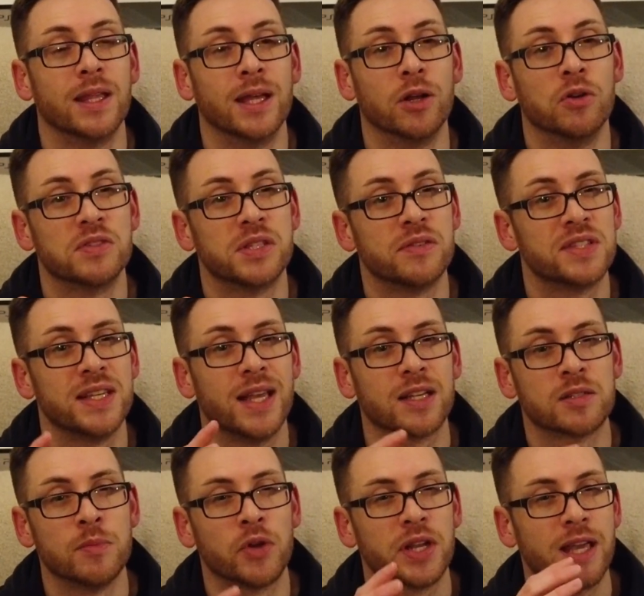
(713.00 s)
and obviously with
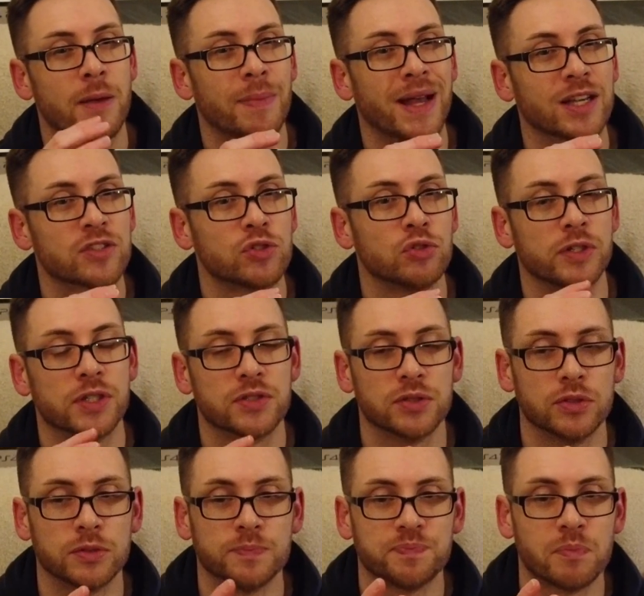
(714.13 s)
CX I'm not going to get backstory at
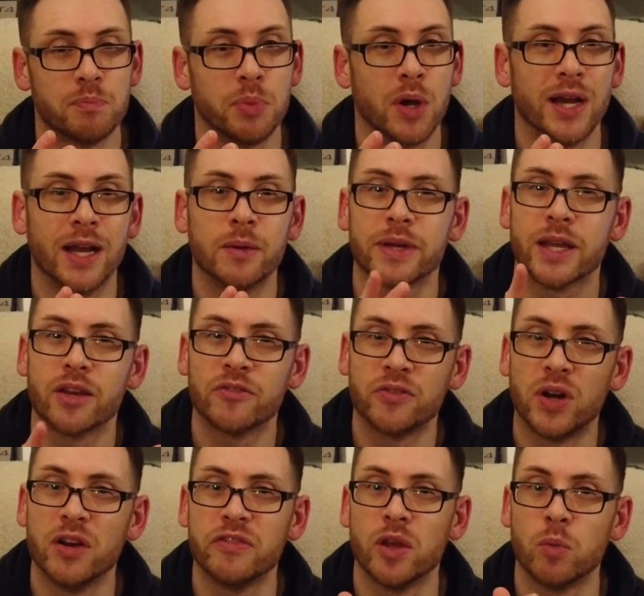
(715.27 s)
all, but I am going to get a
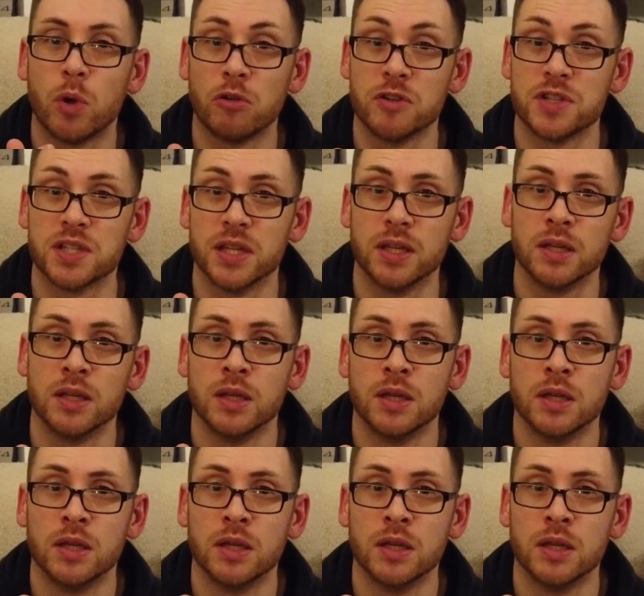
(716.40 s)
5-year warranty.